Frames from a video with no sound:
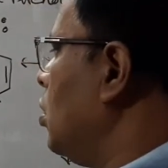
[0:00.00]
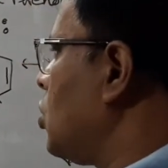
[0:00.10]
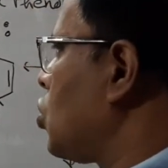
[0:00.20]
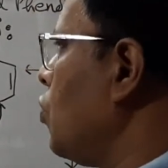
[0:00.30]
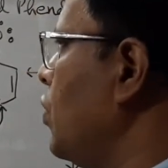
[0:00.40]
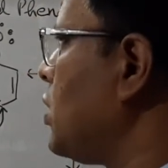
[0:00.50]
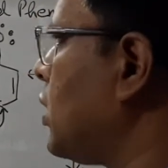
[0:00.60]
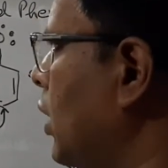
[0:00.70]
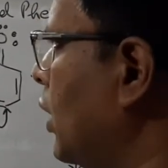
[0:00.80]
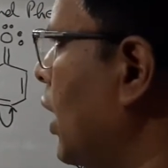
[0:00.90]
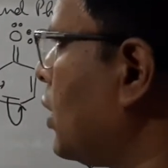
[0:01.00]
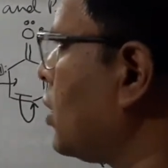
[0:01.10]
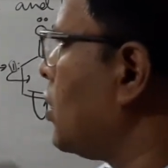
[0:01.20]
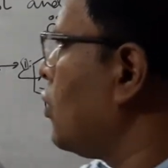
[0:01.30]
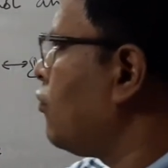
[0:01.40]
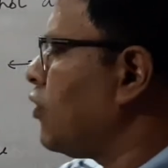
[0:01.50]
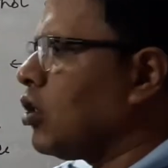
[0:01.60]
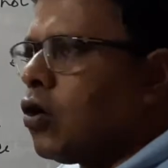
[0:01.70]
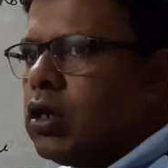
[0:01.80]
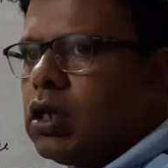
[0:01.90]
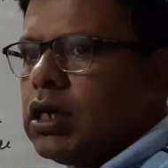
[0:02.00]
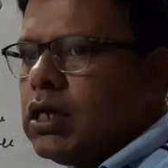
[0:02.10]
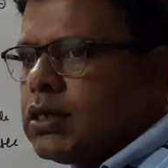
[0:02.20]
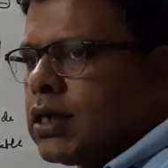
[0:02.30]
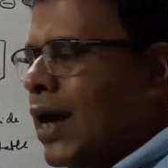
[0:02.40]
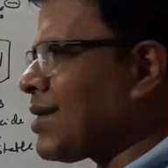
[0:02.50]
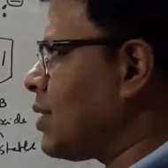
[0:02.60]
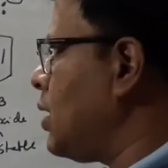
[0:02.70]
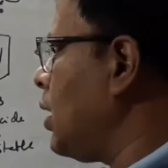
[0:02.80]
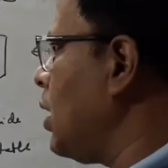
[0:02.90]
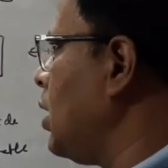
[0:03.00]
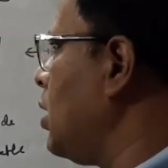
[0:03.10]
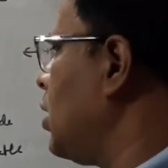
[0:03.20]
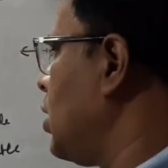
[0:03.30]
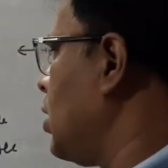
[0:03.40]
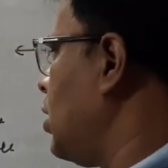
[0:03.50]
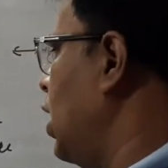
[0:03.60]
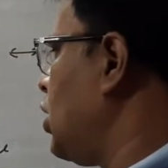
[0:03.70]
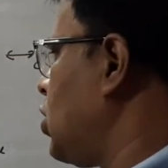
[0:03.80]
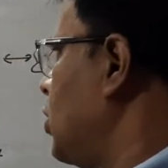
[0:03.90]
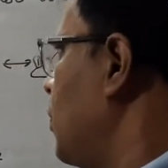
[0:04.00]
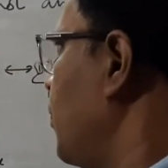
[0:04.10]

So we say that phenol is acidic in nature.